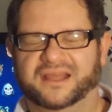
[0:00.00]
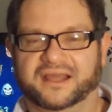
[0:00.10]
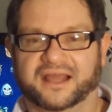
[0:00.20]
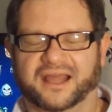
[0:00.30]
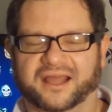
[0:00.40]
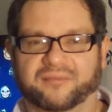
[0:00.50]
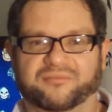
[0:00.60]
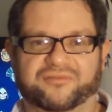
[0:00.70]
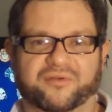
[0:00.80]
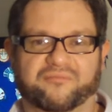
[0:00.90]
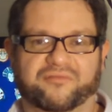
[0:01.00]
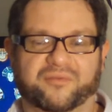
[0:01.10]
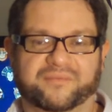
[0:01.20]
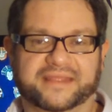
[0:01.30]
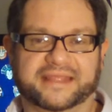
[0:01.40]

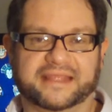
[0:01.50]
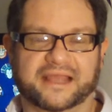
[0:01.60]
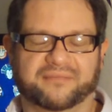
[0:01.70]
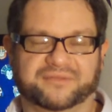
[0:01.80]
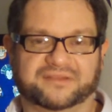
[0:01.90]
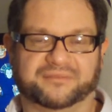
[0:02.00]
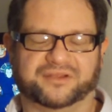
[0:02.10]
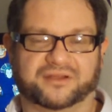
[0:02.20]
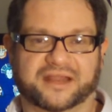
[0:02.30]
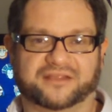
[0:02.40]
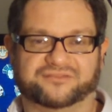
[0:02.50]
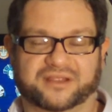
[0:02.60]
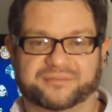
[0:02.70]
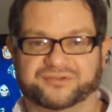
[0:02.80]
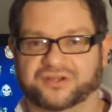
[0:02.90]
from the Decepticon
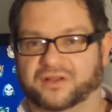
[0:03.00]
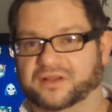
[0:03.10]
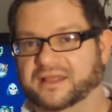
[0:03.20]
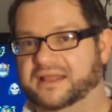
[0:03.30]
Airstrike Patrol.